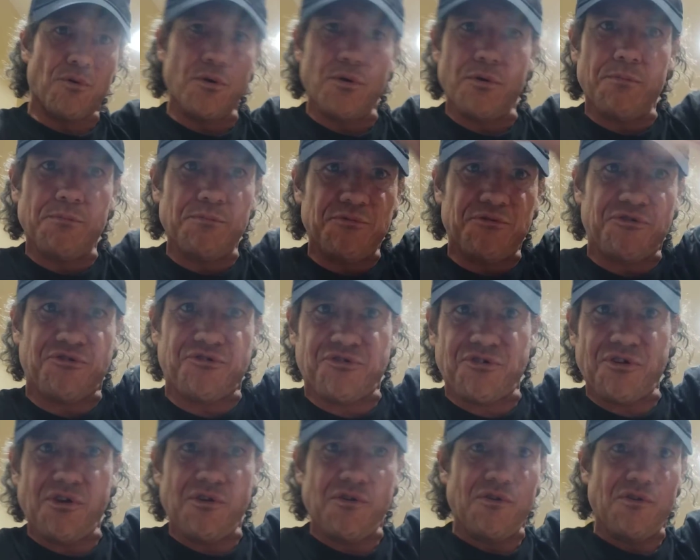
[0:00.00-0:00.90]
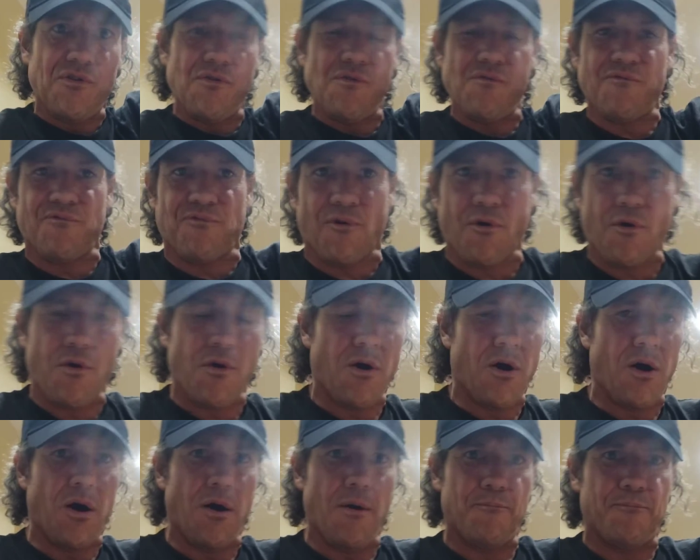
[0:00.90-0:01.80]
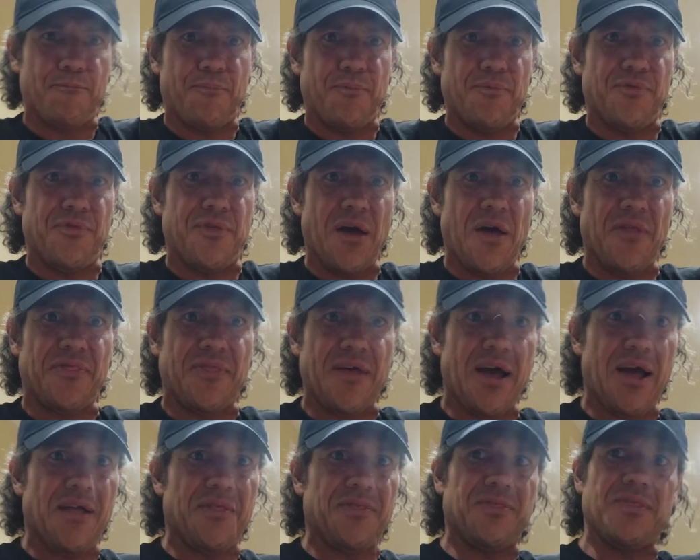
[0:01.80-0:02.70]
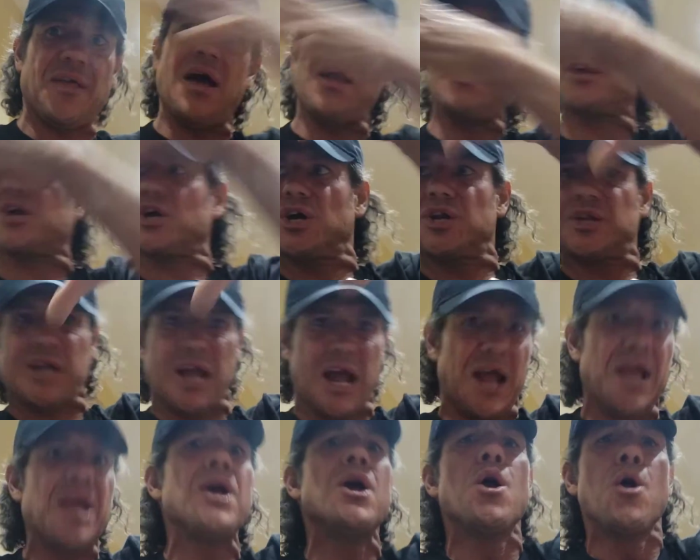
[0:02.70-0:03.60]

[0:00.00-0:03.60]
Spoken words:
rooms for that could. Yeah.